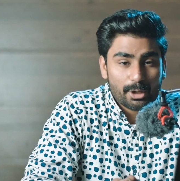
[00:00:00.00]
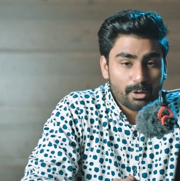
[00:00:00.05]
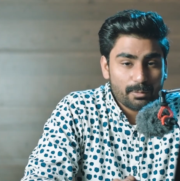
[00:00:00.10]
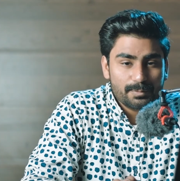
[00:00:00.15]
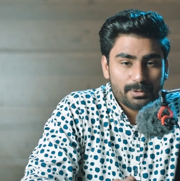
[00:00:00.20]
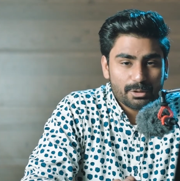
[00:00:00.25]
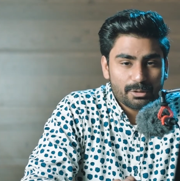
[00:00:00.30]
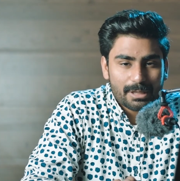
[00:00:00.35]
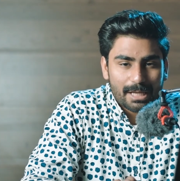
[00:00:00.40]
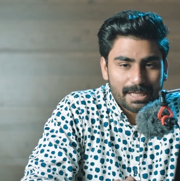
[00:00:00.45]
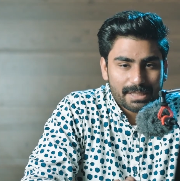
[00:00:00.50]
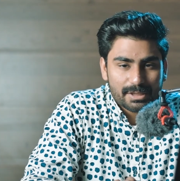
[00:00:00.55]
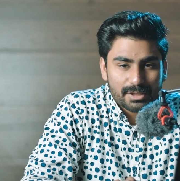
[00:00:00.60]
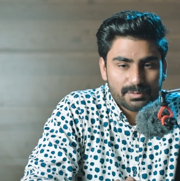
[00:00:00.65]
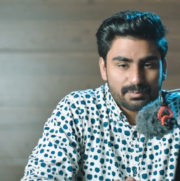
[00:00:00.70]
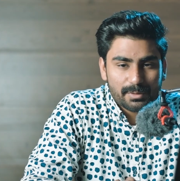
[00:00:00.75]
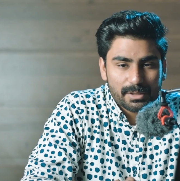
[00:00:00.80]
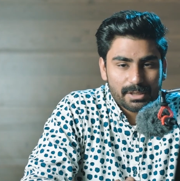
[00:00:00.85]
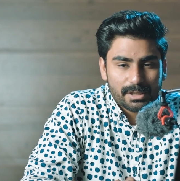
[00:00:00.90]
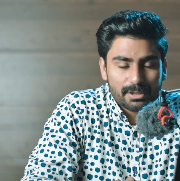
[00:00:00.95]
I hope you
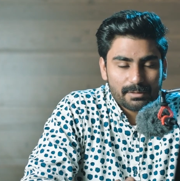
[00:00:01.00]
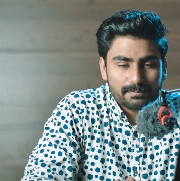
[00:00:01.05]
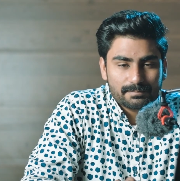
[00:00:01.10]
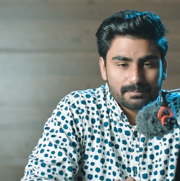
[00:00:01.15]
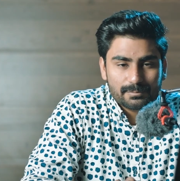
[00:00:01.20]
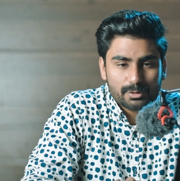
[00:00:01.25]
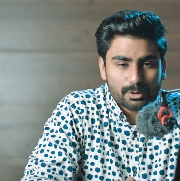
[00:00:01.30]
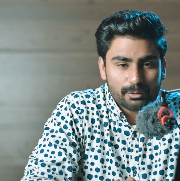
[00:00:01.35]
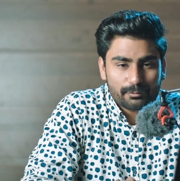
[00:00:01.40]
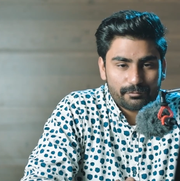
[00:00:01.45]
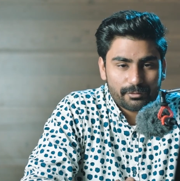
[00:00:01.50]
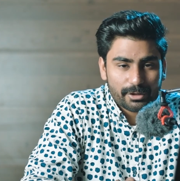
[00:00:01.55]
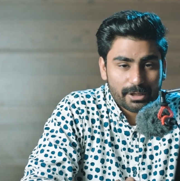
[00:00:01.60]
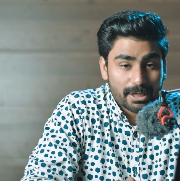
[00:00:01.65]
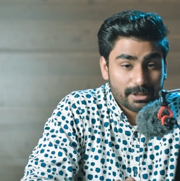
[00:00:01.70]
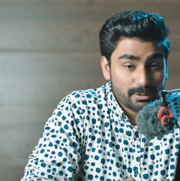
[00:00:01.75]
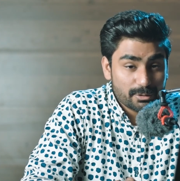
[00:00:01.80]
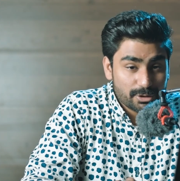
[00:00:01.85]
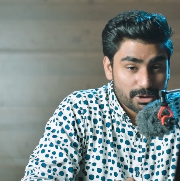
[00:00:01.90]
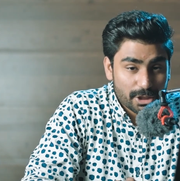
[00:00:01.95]
liked this video.
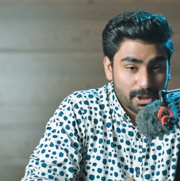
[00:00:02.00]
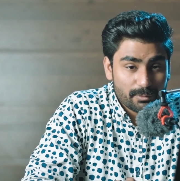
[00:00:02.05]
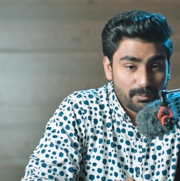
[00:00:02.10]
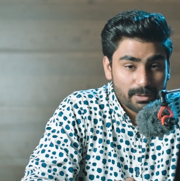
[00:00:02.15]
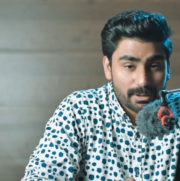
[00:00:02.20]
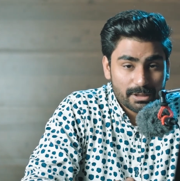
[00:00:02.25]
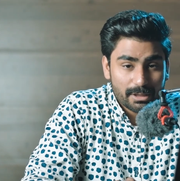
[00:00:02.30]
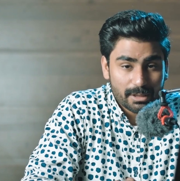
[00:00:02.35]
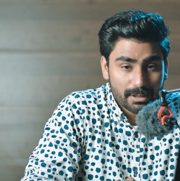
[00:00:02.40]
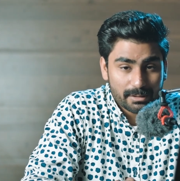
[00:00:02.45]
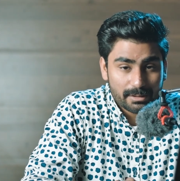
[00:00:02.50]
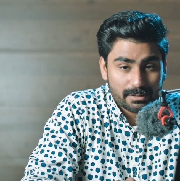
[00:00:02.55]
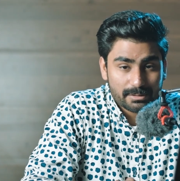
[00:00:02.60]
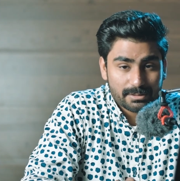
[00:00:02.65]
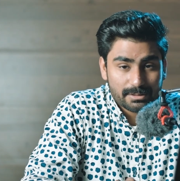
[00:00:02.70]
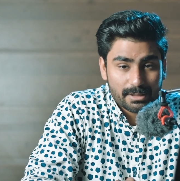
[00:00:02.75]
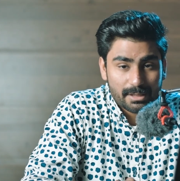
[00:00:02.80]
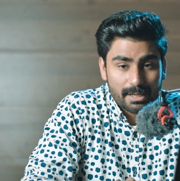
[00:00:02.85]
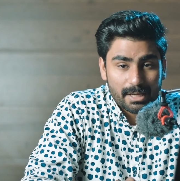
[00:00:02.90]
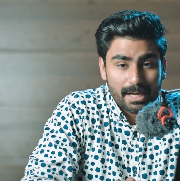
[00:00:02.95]
Don't forget to share with the
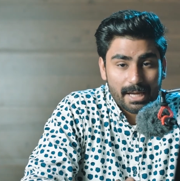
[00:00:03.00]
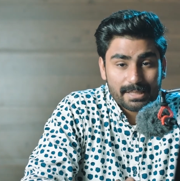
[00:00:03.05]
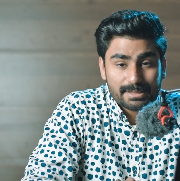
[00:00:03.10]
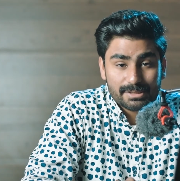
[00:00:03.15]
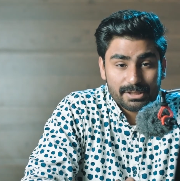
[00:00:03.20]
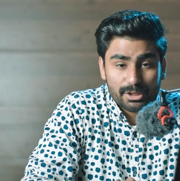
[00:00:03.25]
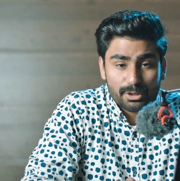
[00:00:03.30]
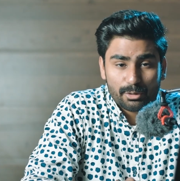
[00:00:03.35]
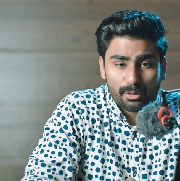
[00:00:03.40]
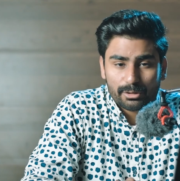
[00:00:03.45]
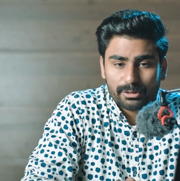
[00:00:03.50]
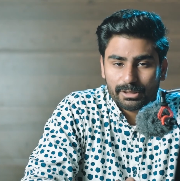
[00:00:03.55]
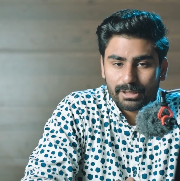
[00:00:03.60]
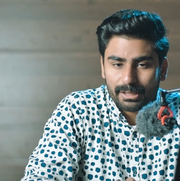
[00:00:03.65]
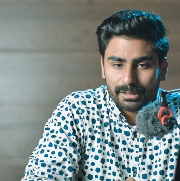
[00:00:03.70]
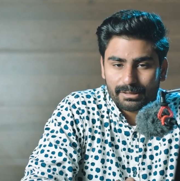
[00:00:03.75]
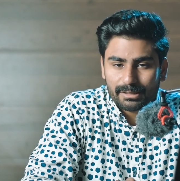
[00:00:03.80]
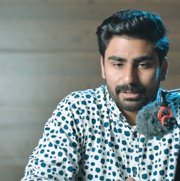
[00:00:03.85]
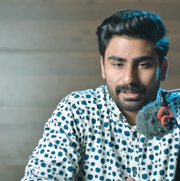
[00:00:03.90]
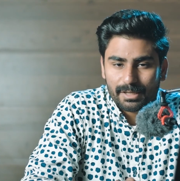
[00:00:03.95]
others and see
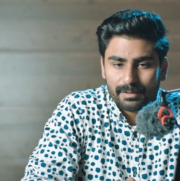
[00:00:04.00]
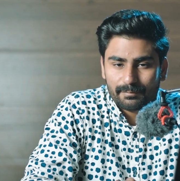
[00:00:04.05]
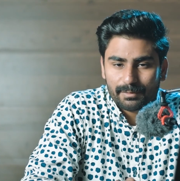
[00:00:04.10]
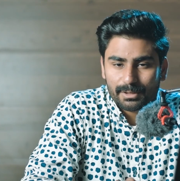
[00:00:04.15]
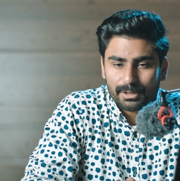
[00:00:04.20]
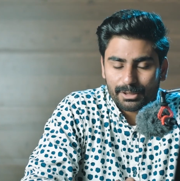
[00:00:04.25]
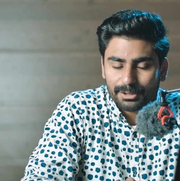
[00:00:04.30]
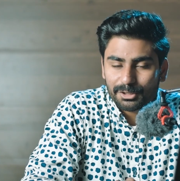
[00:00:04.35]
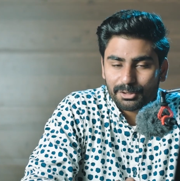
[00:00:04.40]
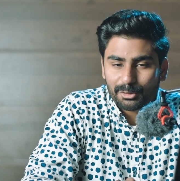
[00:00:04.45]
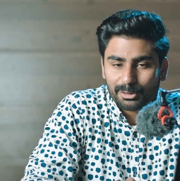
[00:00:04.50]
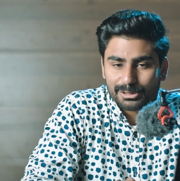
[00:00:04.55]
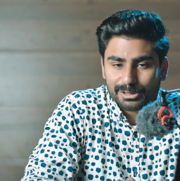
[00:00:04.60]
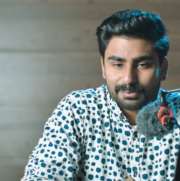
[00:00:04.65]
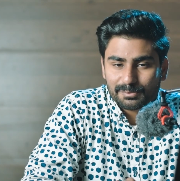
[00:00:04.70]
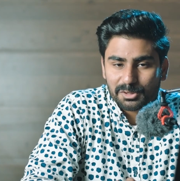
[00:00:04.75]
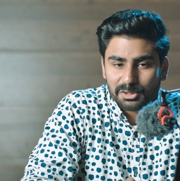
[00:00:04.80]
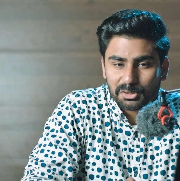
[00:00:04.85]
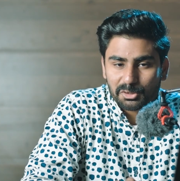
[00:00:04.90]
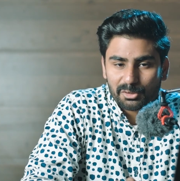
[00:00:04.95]
you on the other day with
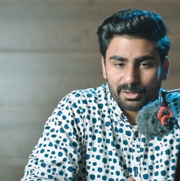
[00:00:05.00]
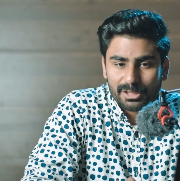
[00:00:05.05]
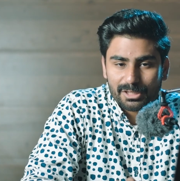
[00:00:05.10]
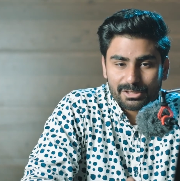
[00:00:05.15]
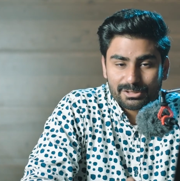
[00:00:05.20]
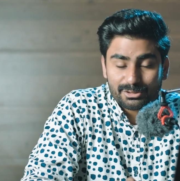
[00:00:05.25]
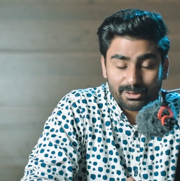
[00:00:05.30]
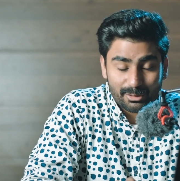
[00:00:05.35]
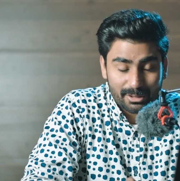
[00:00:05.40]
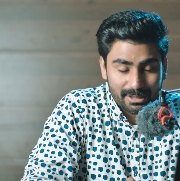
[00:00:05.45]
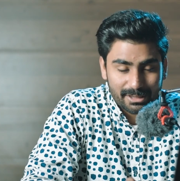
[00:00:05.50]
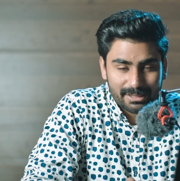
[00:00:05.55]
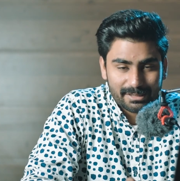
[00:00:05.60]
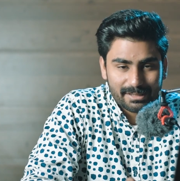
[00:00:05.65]
other awesome tutorials.